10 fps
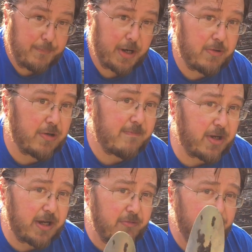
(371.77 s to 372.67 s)
broken
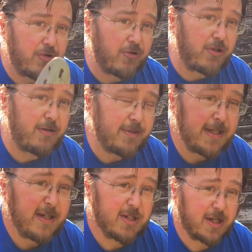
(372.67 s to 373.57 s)
my own rule,
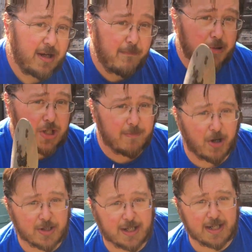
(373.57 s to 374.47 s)
because I don't put
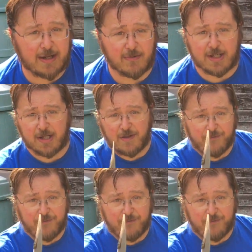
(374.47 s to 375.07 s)
tomatoes out until the